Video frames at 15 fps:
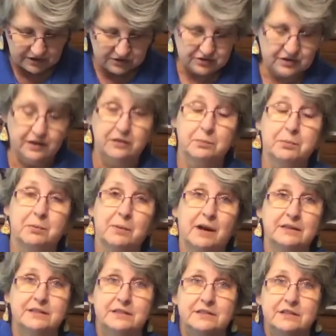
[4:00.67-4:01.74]
just like the
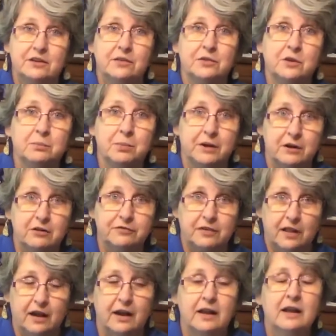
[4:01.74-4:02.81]
proboscis on the
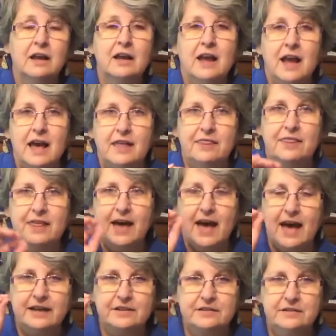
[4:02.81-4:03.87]
butterfly. And
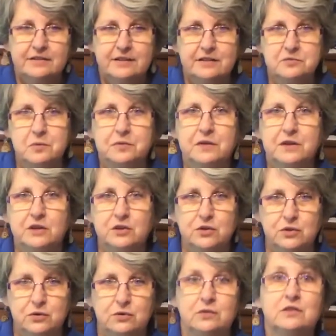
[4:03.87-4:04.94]
that is what they
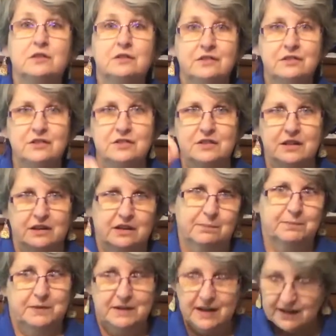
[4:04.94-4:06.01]
use to suck up
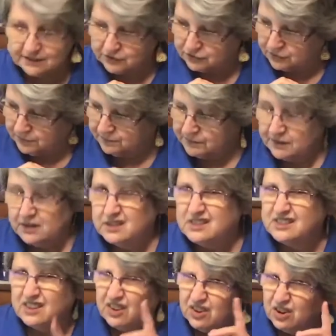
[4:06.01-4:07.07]
the nectar.
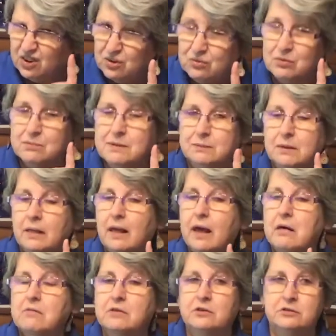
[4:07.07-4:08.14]
So remember
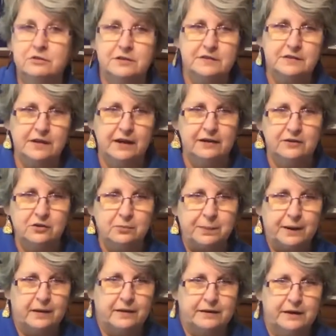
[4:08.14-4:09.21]
that when you're designing your
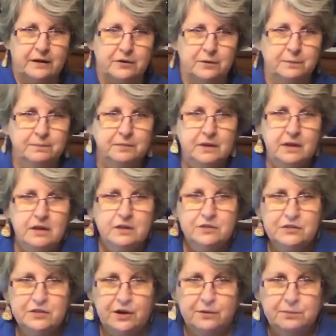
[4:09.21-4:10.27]
pollinator.
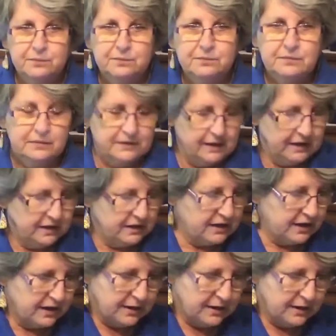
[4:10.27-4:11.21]
So they